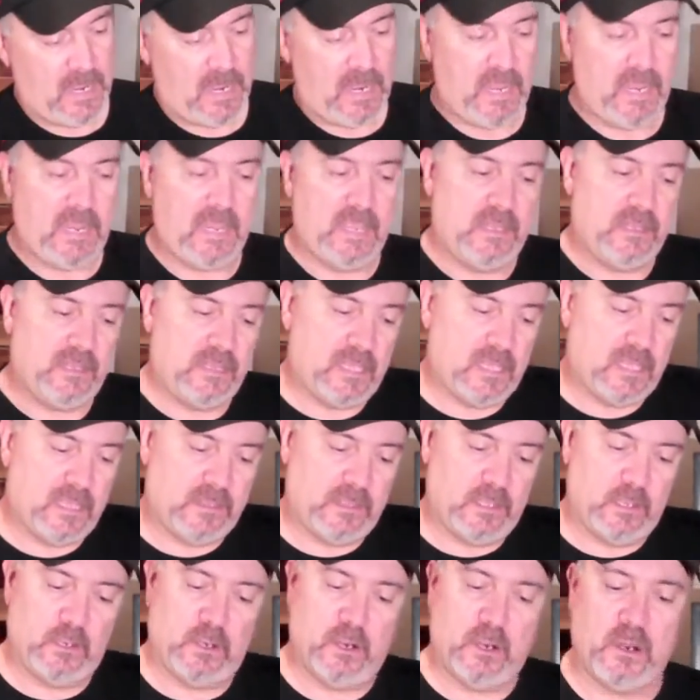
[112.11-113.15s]
and
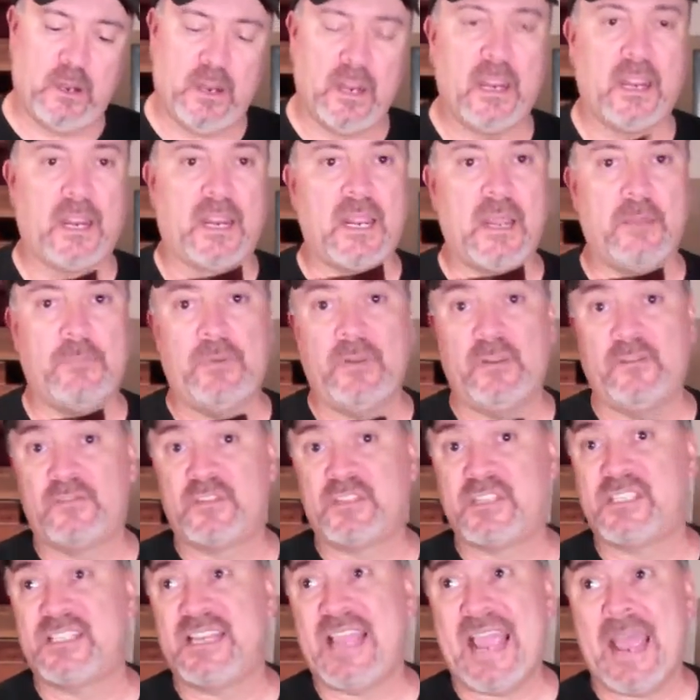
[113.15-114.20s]
there are a couple of
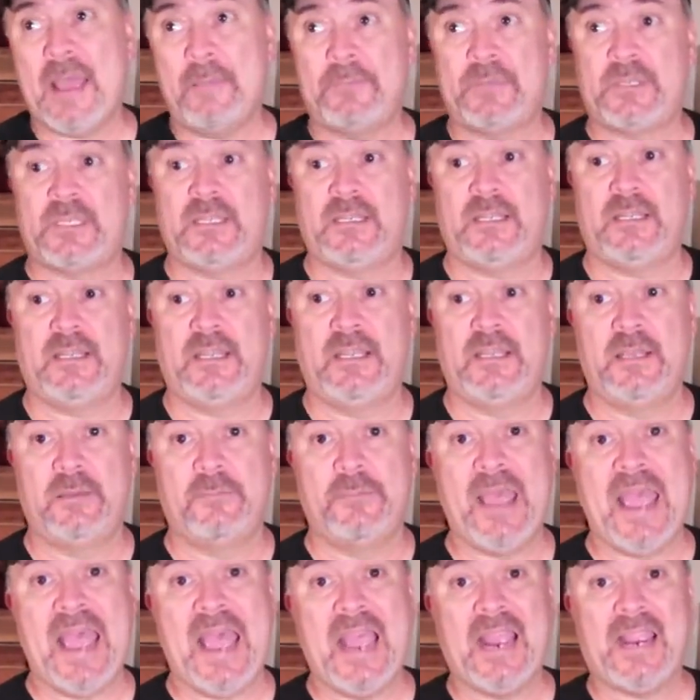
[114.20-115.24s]
snaps in the
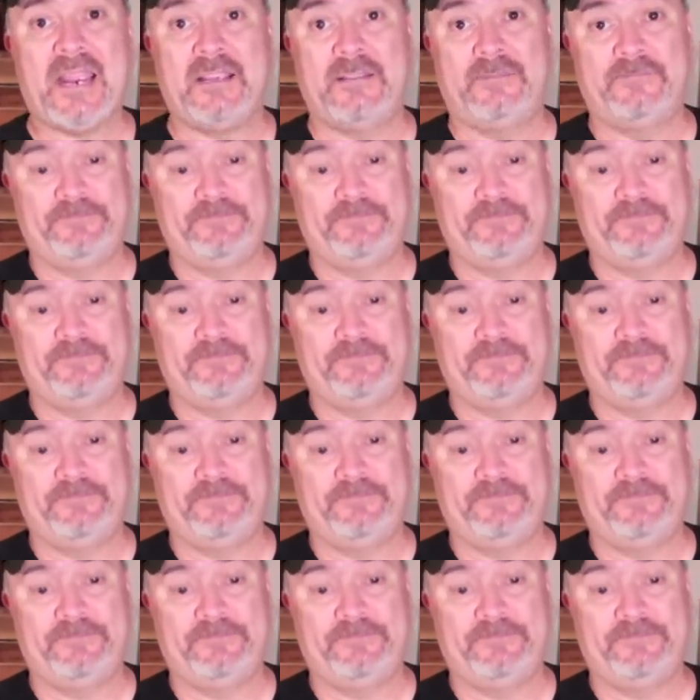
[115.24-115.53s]
back.